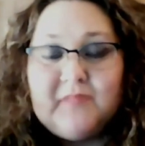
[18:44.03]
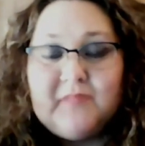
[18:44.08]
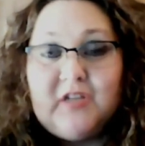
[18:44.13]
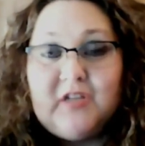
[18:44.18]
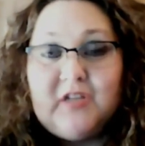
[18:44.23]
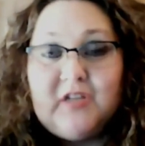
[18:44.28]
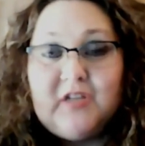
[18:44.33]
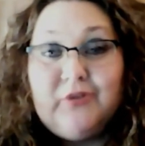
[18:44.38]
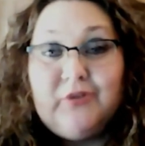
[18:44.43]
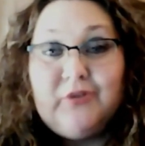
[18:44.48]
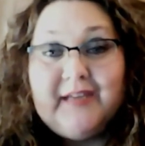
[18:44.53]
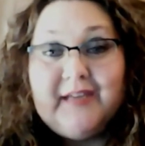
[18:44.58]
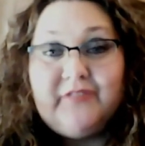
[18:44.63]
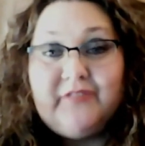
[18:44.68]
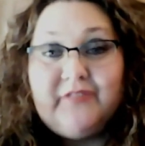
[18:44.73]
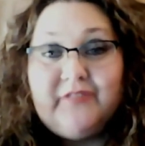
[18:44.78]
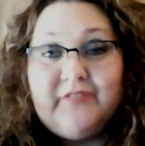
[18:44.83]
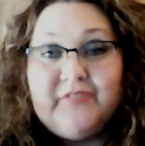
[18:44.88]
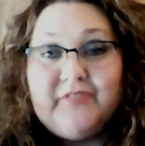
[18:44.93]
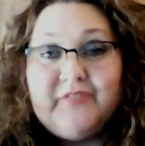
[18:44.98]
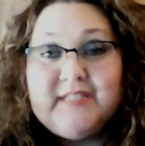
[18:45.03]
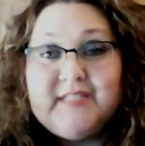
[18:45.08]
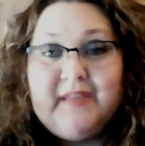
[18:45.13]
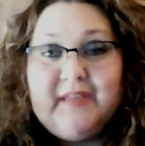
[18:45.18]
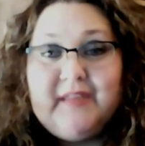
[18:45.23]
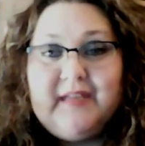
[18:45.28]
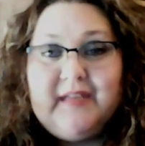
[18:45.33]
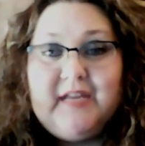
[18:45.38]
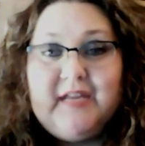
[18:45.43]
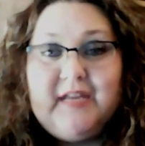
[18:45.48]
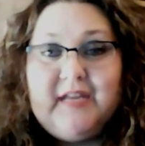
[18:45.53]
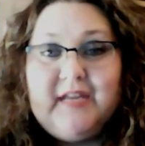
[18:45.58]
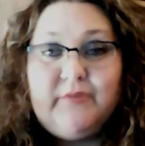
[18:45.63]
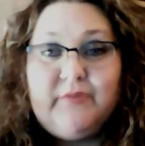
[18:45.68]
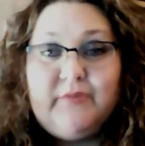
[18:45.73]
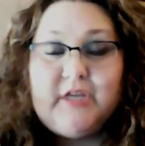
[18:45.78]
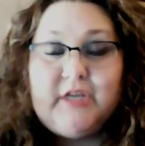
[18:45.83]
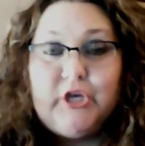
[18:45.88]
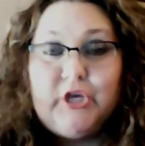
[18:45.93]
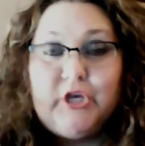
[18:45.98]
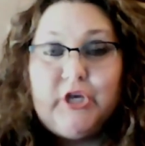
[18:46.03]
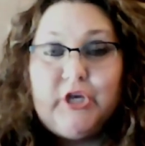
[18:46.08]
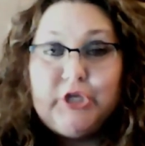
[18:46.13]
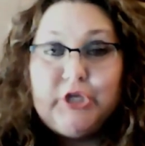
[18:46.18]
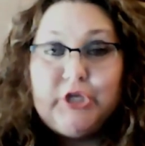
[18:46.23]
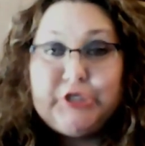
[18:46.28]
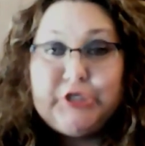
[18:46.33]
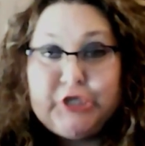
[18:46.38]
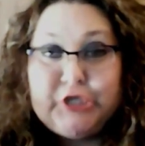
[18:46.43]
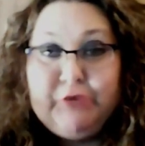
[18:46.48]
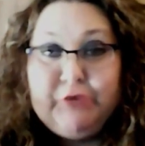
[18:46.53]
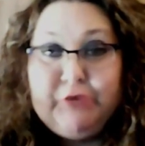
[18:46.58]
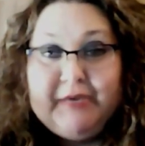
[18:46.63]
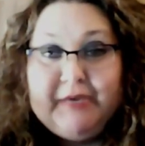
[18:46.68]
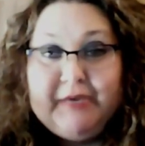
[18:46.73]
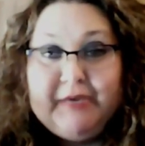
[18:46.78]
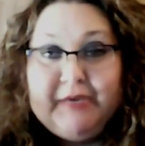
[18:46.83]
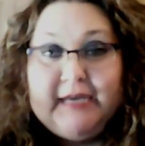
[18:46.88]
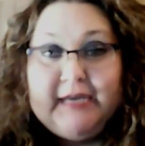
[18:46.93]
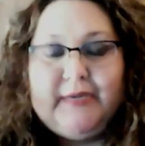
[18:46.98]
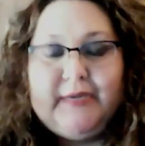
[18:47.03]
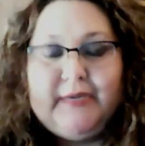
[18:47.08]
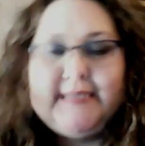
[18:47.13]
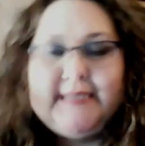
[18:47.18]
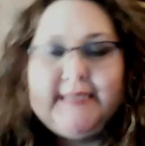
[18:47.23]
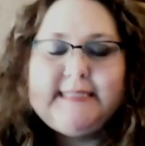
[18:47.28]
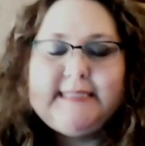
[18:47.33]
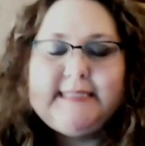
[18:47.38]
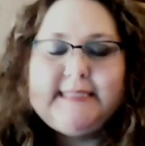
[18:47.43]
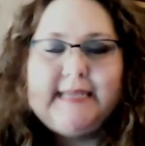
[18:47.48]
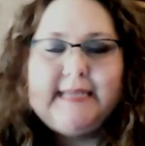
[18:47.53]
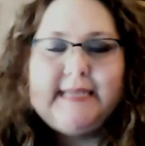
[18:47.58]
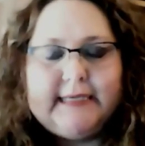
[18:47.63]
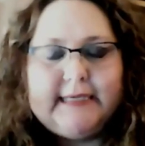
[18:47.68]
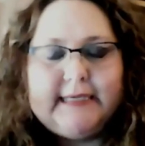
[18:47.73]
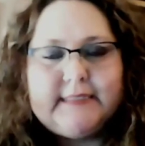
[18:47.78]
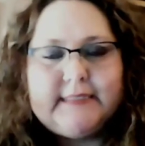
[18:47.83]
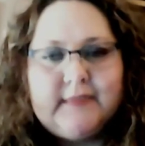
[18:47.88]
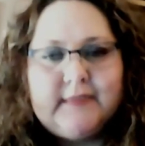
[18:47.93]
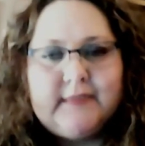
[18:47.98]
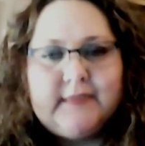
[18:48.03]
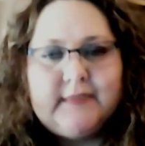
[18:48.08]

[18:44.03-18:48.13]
you can't convince me that he was joking when he said it.